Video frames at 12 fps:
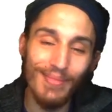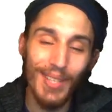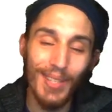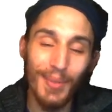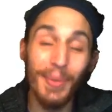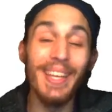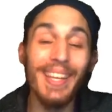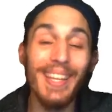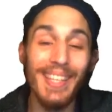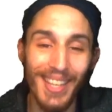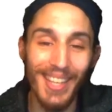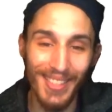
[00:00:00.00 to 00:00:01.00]
beginning
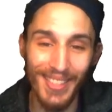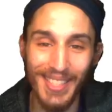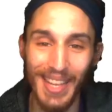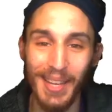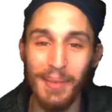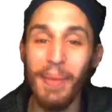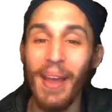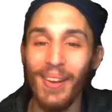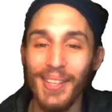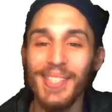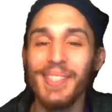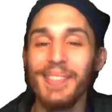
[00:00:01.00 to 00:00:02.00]
to understand
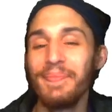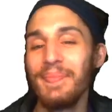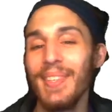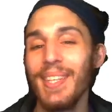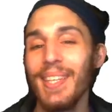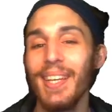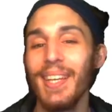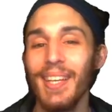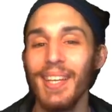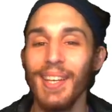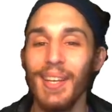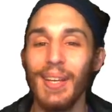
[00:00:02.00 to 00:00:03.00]
parents,
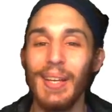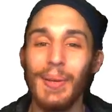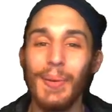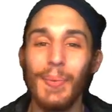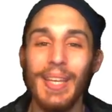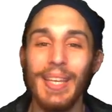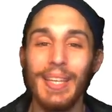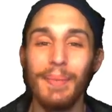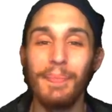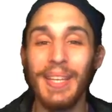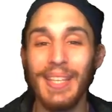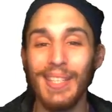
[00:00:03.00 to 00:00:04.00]
we
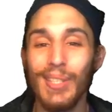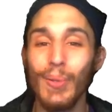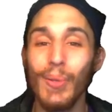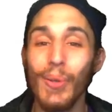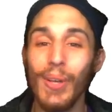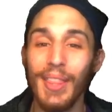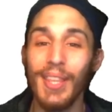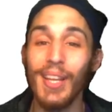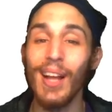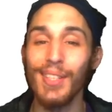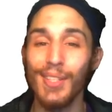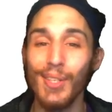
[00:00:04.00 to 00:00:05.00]
begin to look at the
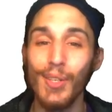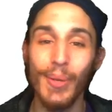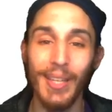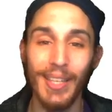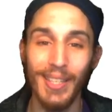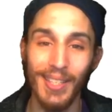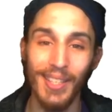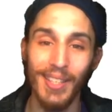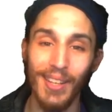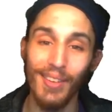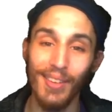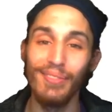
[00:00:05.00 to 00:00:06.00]
continuity
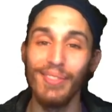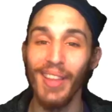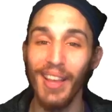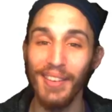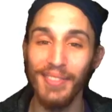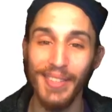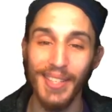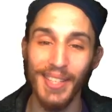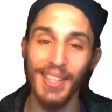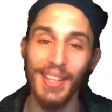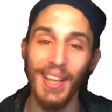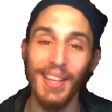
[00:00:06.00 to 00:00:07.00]
of life
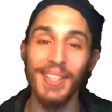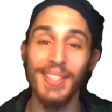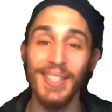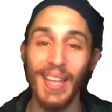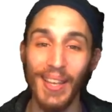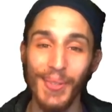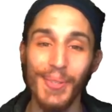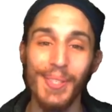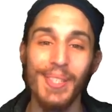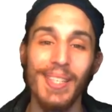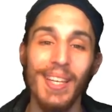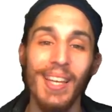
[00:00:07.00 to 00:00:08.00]
and its cycles,
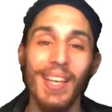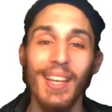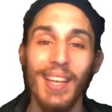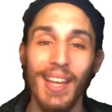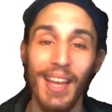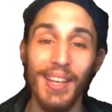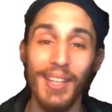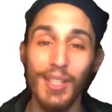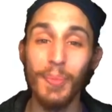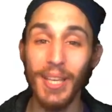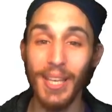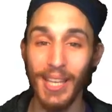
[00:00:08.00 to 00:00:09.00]
and its
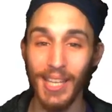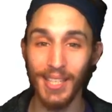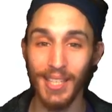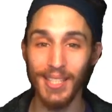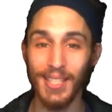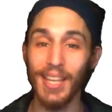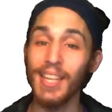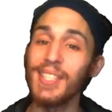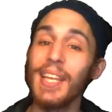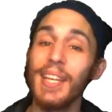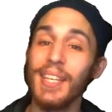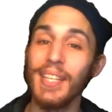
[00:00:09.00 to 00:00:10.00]
beginnings and its
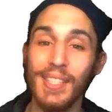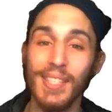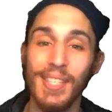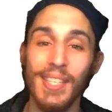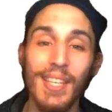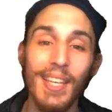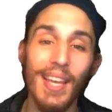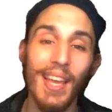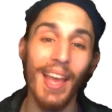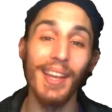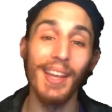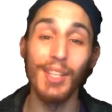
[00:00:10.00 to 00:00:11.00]
endings,
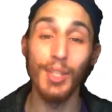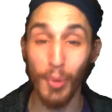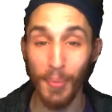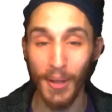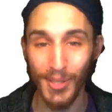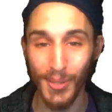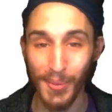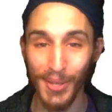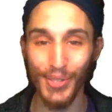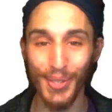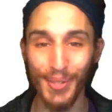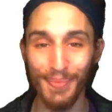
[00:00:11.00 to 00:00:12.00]
and its
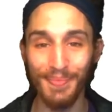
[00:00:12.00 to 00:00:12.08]
perpetuation.